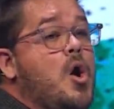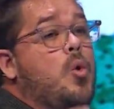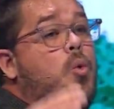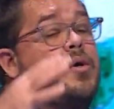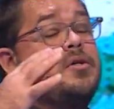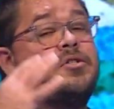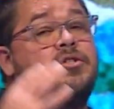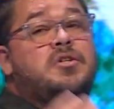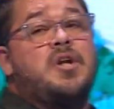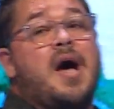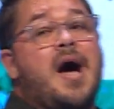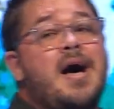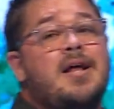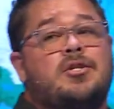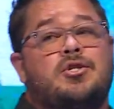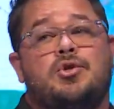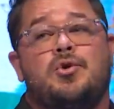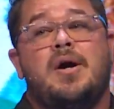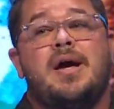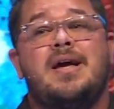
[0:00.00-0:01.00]
was
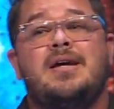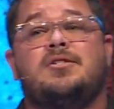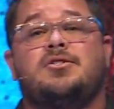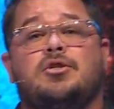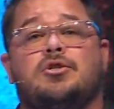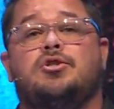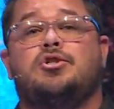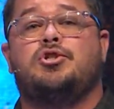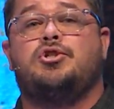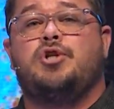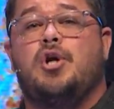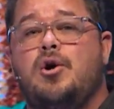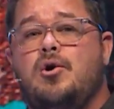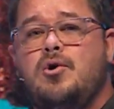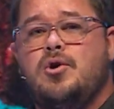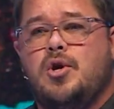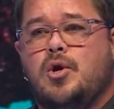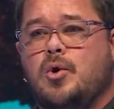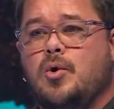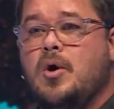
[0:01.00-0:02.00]
not trying to show
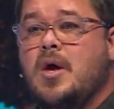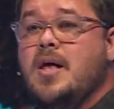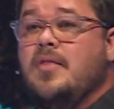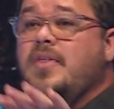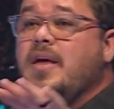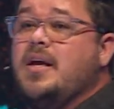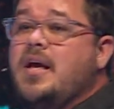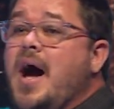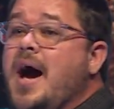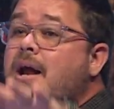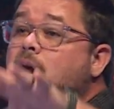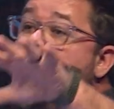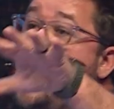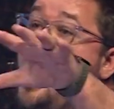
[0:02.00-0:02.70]
you that God